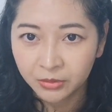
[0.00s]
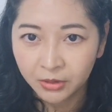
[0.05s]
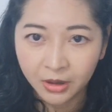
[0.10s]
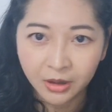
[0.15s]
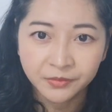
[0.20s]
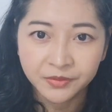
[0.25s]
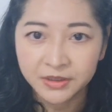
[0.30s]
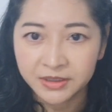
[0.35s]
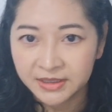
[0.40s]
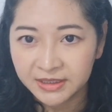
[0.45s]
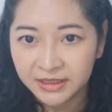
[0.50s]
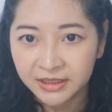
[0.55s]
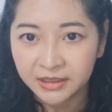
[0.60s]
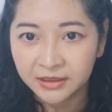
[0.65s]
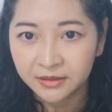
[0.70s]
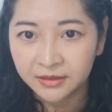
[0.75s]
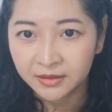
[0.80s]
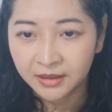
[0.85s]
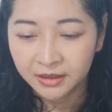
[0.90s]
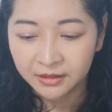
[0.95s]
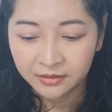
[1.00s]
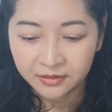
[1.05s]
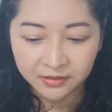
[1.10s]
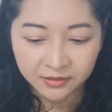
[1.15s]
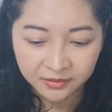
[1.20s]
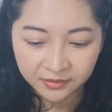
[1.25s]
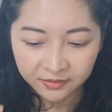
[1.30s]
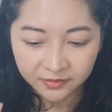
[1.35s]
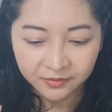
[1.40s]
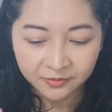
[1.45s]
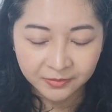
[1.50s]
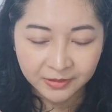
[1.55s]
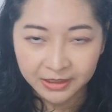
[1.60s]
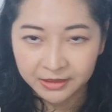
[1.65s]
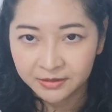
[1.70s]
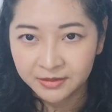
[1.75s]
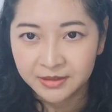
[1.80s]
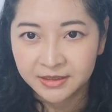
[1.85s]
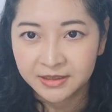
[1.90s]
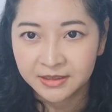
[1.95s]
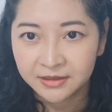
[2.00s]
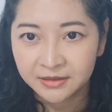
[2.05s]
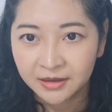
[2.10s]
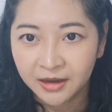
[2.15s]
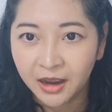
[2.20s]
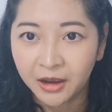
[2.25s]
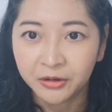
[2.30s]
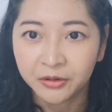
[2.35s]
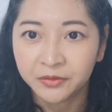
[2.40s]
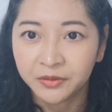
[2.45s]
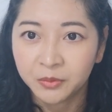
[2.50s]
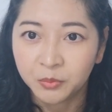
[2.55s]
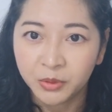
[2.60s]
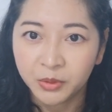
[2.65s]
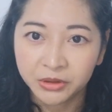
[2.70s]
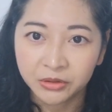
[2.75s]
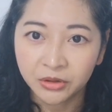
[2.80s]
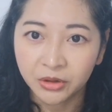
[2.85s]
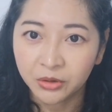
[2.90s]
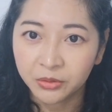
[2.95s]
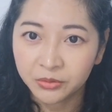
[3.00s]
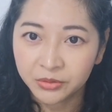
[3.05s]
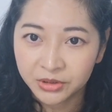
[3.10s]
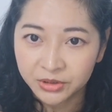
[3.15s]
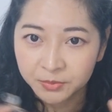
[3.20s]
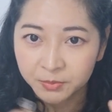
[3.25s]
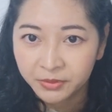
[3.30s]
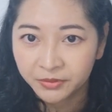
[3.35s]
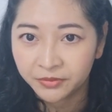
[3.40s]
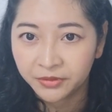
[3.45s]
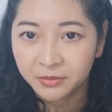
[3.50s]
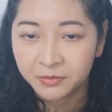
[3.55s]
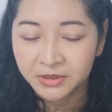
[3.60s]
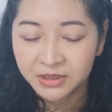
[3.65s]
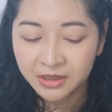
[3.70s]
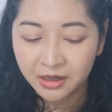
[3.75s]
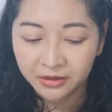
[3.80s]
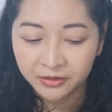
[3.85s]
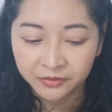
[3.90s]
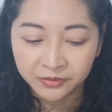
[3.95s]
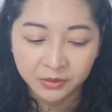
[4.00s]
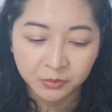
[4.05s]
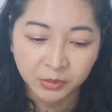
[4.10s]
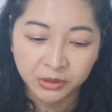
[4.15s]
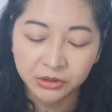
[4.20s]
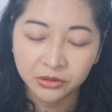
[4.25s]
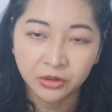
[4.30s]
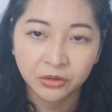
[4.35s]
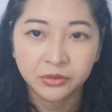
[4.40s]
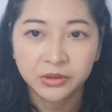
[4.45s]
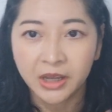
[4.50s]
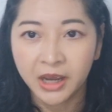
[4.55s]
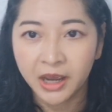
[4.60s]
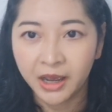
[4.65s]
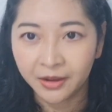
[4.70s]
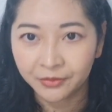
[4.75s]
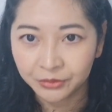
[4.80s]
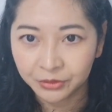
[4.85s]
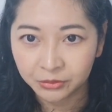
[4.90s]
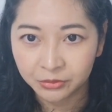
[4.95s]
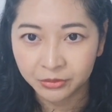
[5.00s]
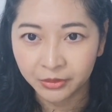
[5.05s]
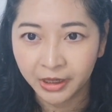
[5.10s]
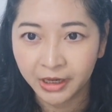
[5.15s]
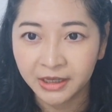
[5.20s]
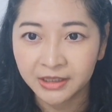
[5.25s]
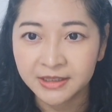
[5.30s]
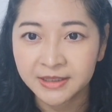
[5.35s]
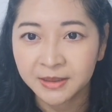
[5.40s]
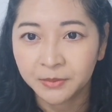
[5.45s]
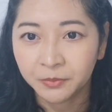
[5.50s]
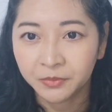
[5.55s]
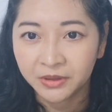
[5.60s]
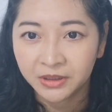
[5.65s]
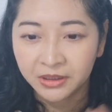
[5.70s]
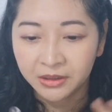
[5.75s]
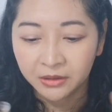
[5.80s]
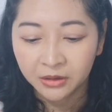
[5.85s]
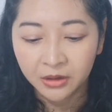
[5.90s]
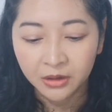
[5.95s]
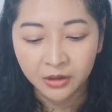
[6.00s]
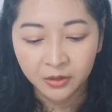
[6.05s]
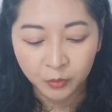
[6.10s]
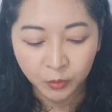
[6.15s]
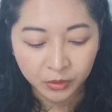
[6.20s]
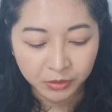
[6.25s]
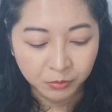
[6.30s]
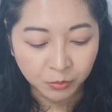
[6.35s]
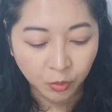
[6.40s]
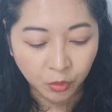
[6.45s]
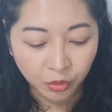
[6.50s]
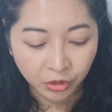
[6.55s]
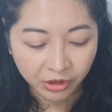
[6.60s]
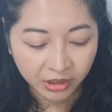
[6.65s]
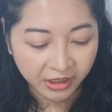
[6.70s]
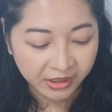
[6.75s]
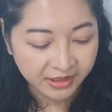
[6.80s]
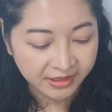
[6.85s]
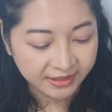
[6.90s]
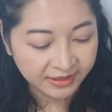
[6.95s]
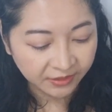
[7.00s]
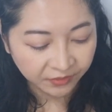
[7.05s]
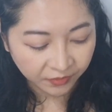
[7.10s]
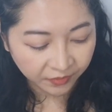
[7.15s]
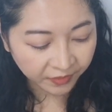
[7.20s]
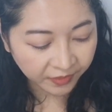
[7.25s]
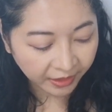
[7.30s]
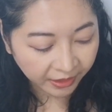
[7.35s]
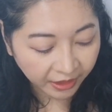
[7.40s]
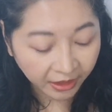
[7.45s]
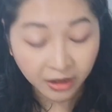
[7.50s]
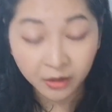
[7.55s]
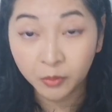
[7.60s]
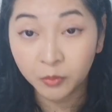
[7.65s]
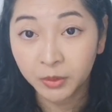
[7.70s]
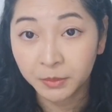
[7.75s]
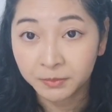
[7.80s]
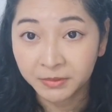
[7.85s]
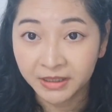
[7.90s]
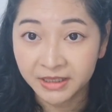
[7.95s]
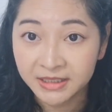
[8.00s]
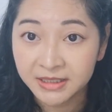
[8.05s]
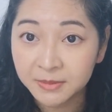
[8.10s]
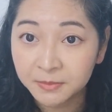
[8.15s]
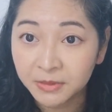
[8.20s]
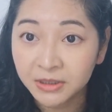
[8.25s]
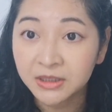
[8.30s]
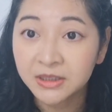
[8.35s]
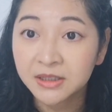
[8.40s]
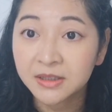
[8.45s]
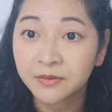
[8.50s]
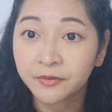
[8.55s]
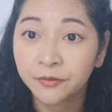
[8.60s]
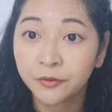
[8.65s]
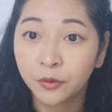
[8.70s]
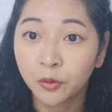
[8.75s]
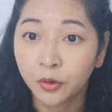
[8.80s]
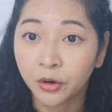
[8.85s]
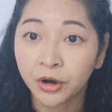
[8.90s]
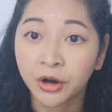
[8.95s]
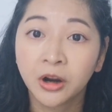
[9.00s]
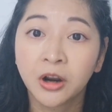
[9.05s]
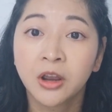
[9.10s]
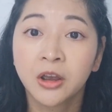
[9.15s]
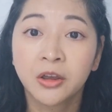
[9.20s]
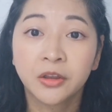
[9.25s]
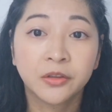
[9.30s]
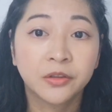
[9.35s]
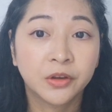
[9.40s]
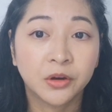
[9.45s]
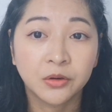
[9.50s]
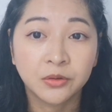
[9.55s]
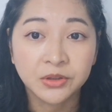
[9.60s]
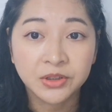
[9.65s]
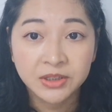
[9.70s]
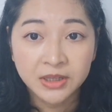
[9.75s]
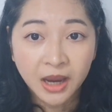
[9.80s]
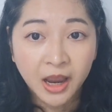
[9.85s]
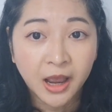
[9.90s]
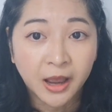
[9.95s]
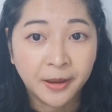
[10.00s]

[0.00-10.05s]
obviously that's out of the window. This perfume is out of the window. They have to create something with more kind of synthetic replacements for those